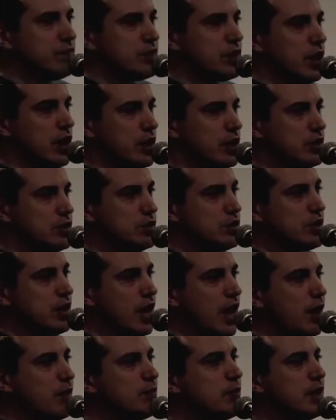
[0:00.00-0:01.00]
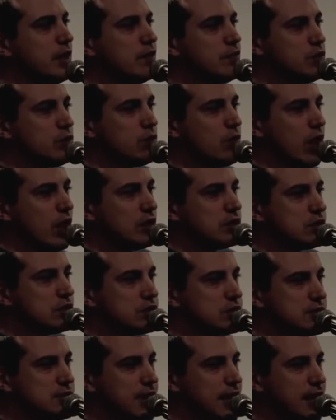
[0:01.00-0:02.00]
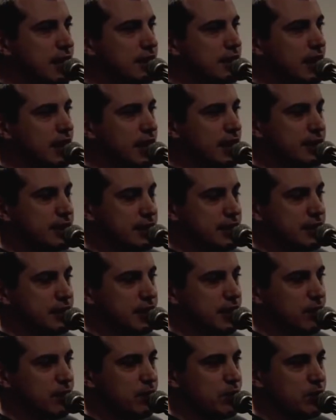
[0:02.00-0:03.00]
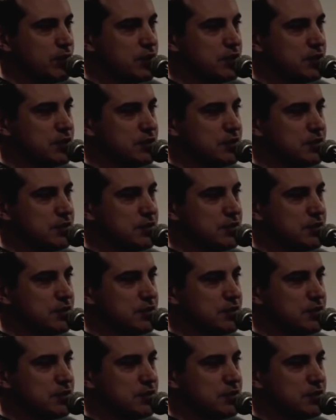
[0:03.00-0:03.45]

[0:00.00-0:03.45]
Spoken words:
of the audience. And how many of you understand Lightning Network?